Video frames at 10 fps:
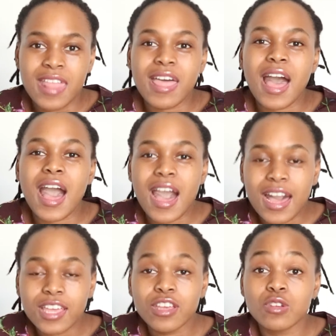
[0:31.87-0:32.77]
the
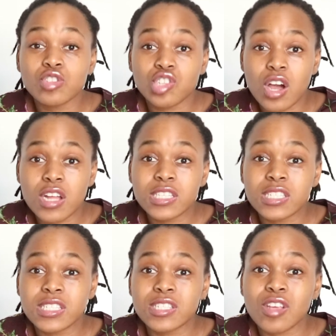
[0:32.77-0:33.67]
higher your
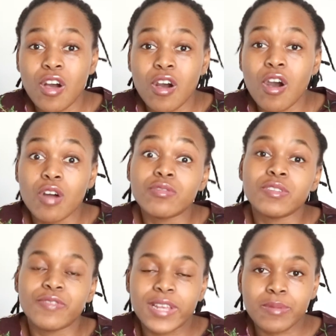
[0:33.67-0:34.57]
chances are of
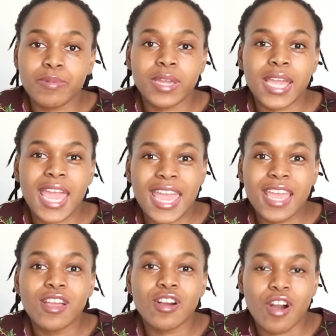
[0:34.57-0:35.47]
developing
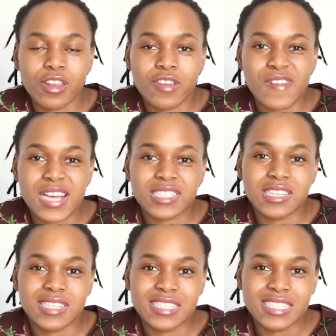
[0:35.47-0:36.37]
a
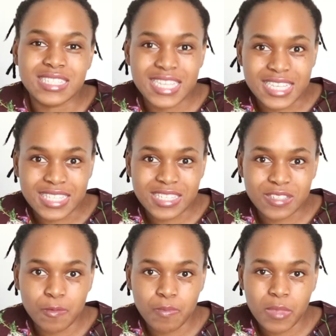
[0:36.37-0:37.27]
cardiovascular disease.